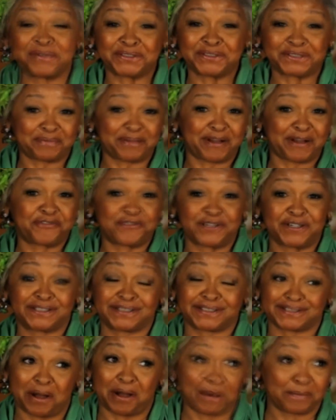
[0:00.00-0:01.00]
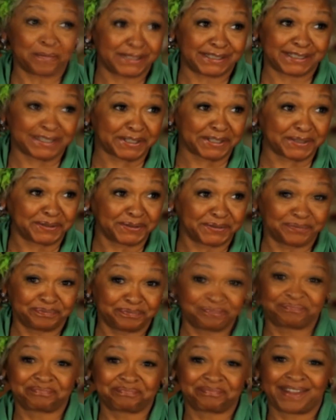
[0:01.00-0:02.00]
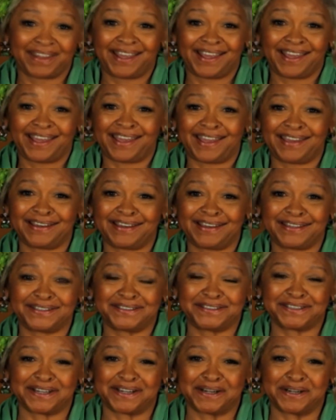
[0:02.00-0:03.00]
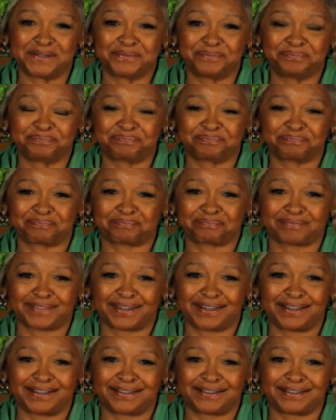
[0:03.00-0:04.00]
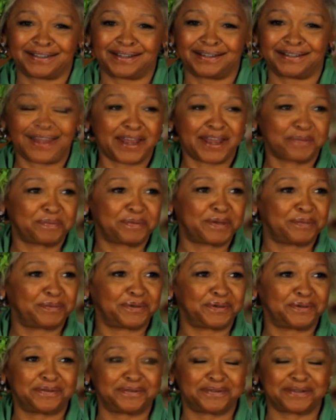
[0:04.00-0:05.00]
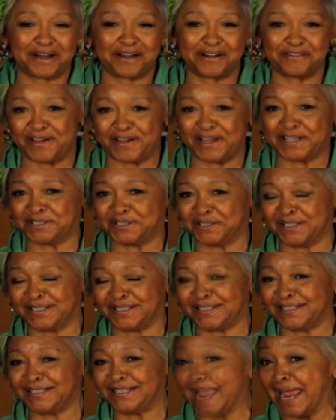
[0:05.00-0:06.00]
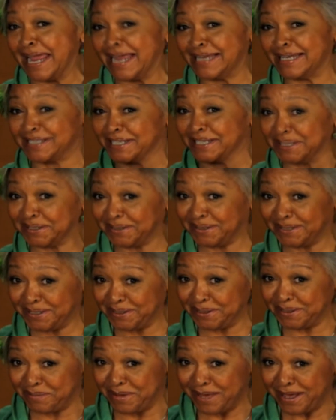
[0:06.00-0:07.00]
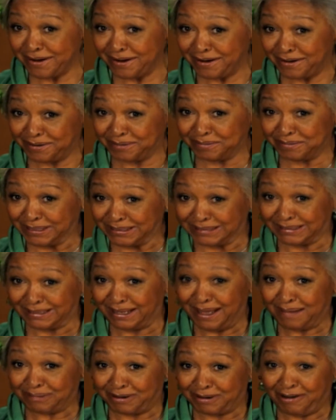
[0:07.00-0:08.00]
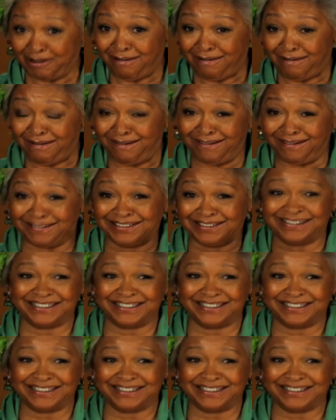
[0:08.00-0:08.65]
Most of my friends call me Tittle, and um, a lot of people affectionately, "Hey, Tittle in the middle. What's up, girl?"